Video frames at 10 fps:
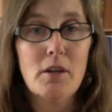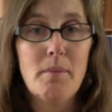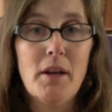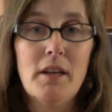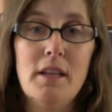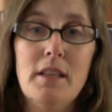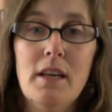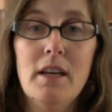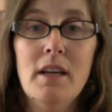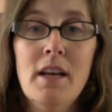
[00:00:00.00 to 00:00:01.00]
about it in
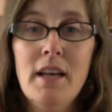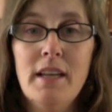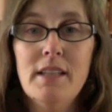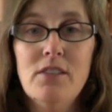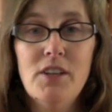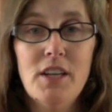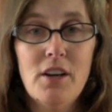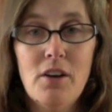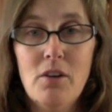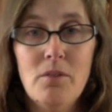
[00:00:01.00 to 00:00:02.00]
the kids
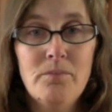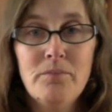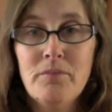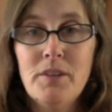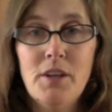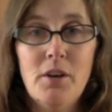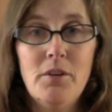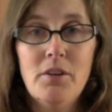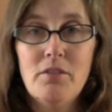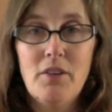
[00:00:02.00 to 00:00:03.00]
video.
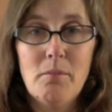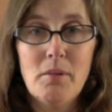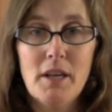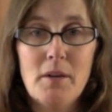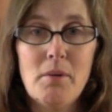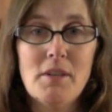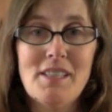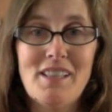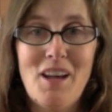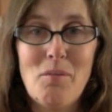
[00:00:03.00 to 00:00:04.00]
You could find plenty of books
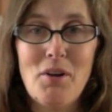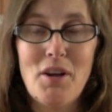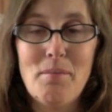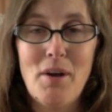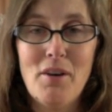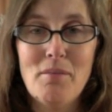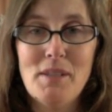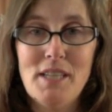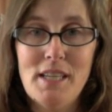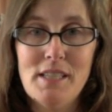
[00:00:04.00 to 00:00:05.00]
in the library about
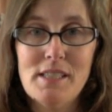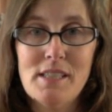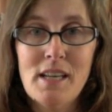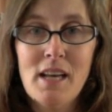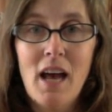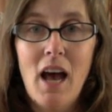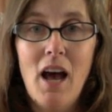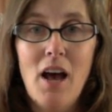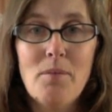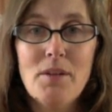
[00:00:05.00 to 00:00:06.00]
Matisse.
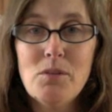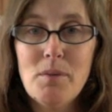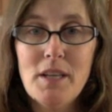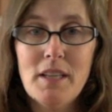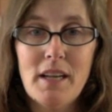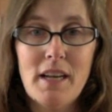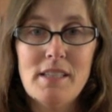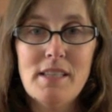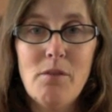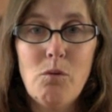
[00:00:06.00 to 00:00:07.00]
This week, like I
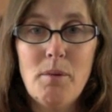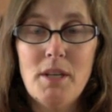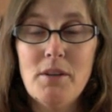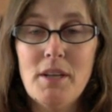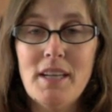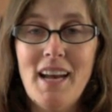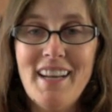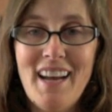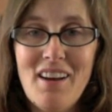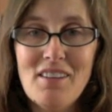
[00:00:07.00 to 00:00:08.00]
said, we'll be doing
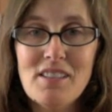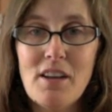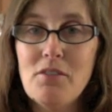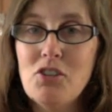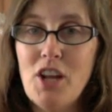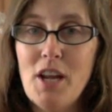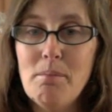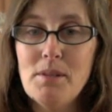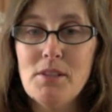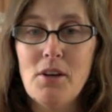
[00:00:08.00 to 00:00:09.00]
cutouts of
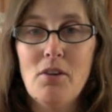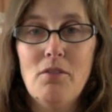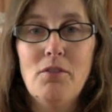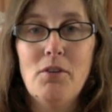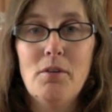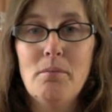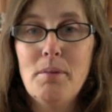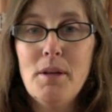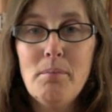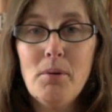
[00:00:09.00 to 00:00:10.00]
shapes. So for
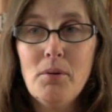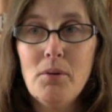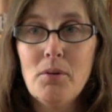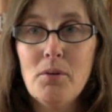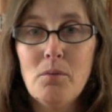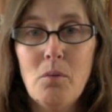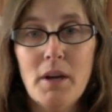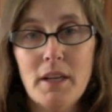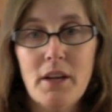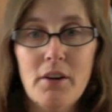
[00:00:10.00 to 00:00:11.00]
people who
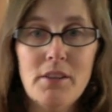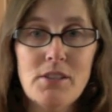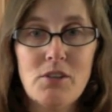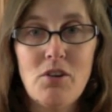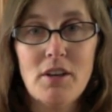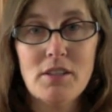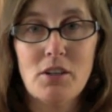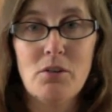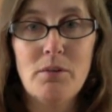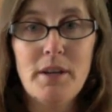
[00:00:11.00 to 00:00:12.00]
want to carry this across
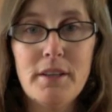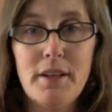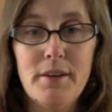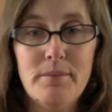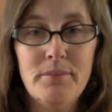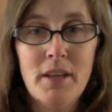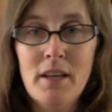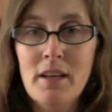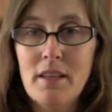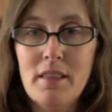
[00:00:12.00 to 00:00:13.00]
the curriculum,
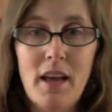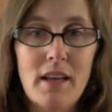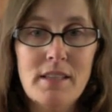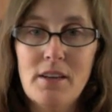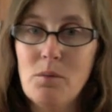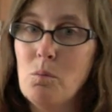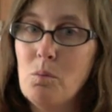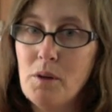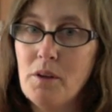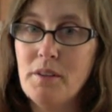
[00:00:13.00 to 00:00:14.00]
that's a
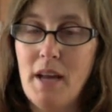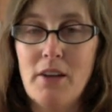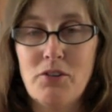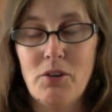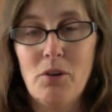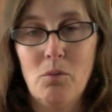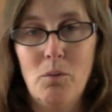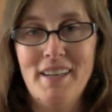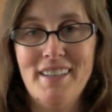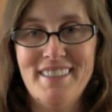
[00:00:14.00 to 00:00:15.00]
real natural
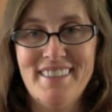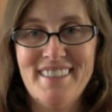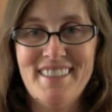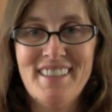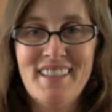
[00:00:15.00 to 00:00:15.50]
way to do it.